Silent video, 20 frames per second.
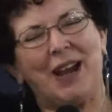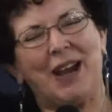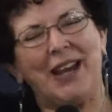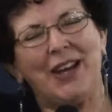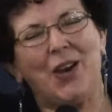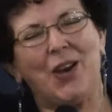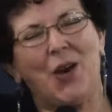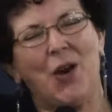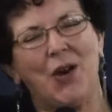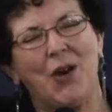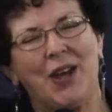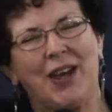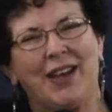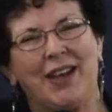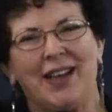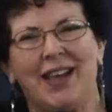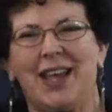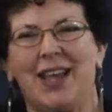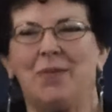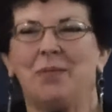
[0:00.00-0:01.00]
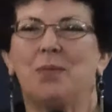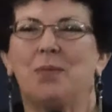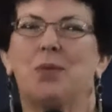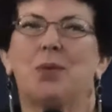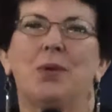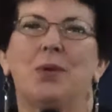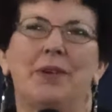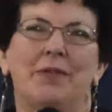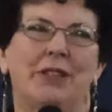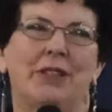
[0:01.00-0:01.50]
great honour and
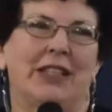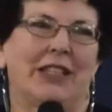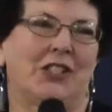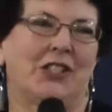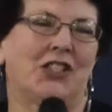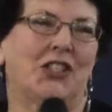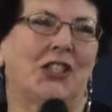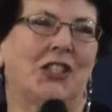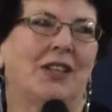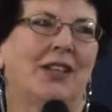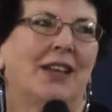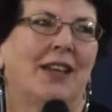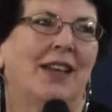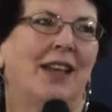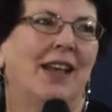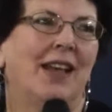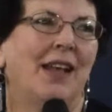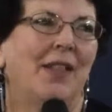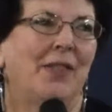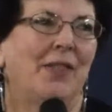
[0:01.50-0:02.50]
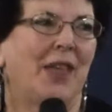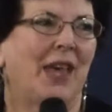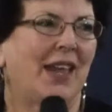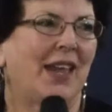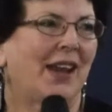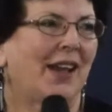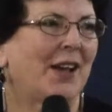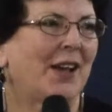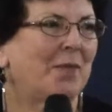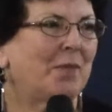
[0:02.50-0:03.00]
privilege
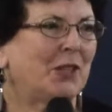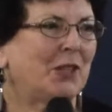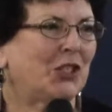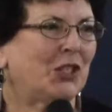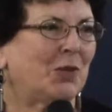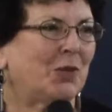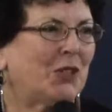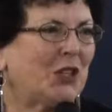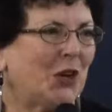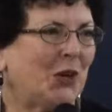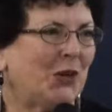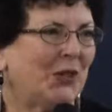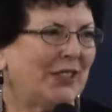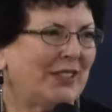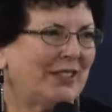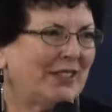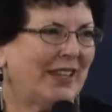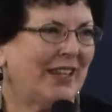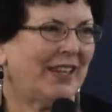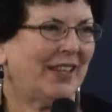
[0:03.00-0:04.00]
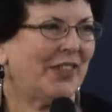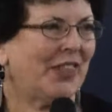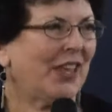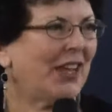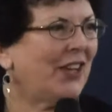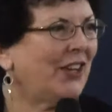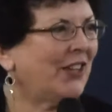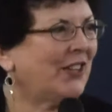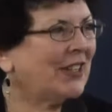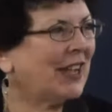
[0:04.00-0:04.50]
that um, Bishop Joel is here.
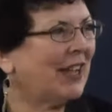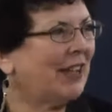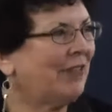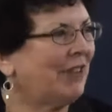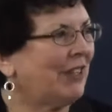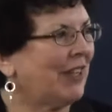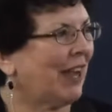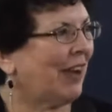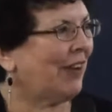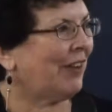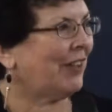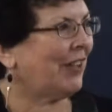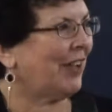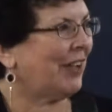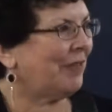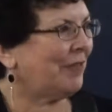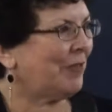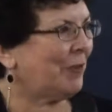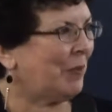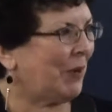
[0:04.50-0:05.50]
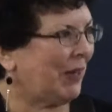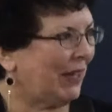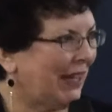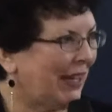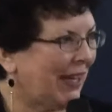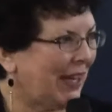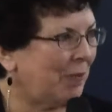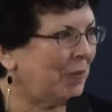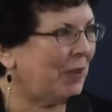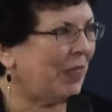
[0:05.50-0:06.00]
Thank you, Dave and Caroline, for
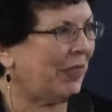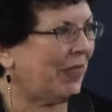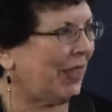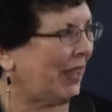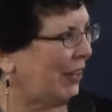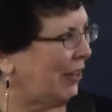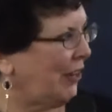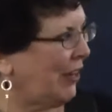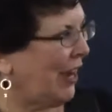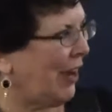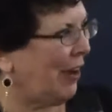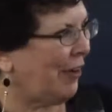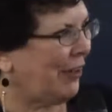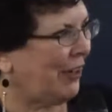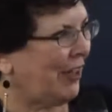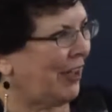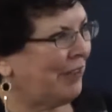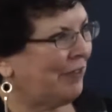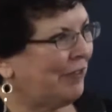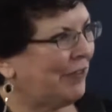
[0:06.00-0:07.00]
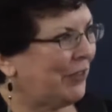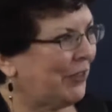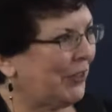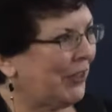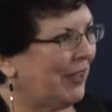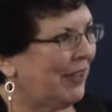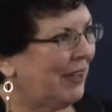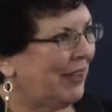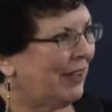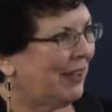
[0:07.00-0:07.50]
bringing him, and thank you, Caroline,
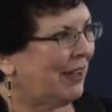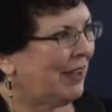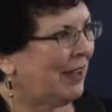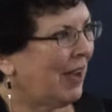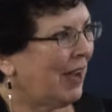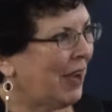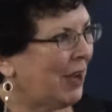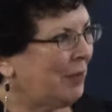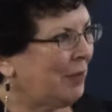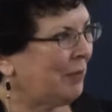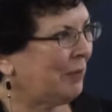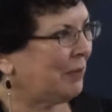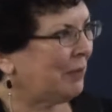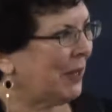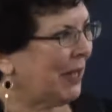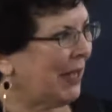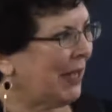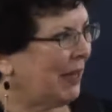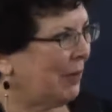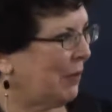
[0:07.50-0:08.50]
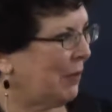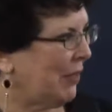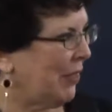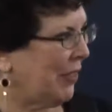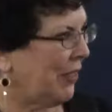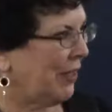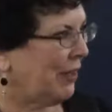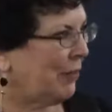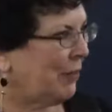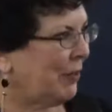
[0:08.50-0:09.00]
for um, playing
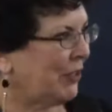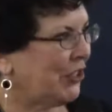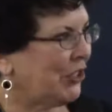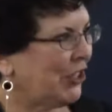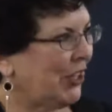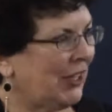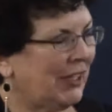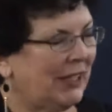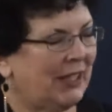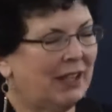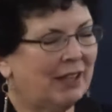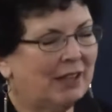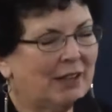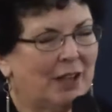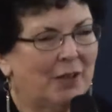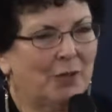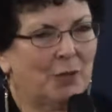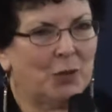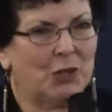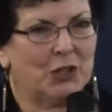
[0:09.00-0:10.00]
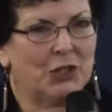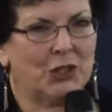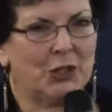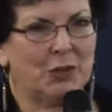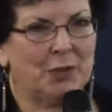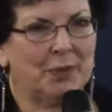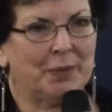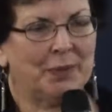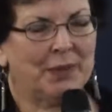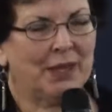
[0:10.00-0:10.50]
with, with Shelley and
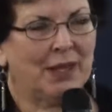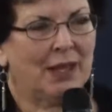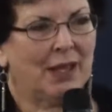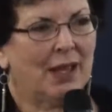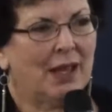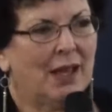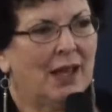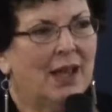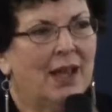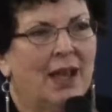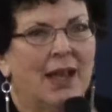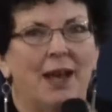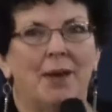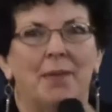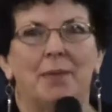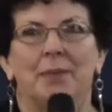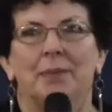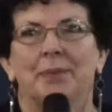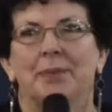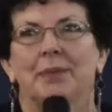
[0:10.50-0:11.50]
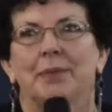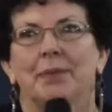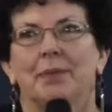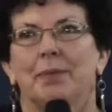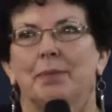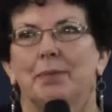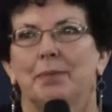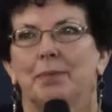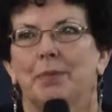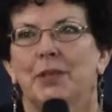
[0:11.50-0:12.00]
worship. Um,
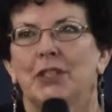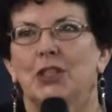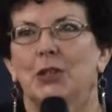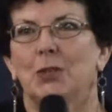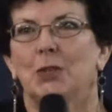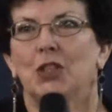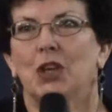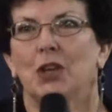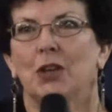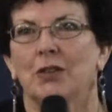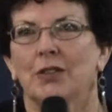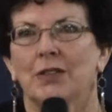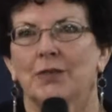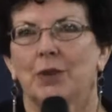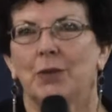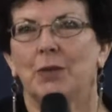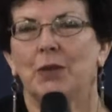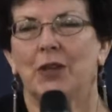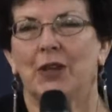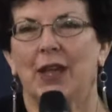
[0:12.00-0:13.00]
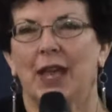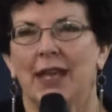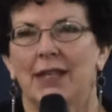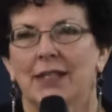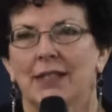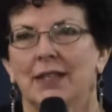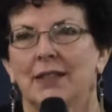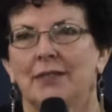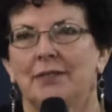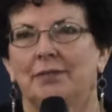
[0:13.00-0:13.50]
Bishop Joel's from
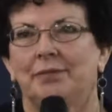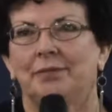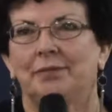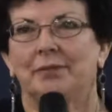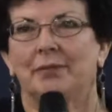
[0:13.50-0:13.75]
Uganda.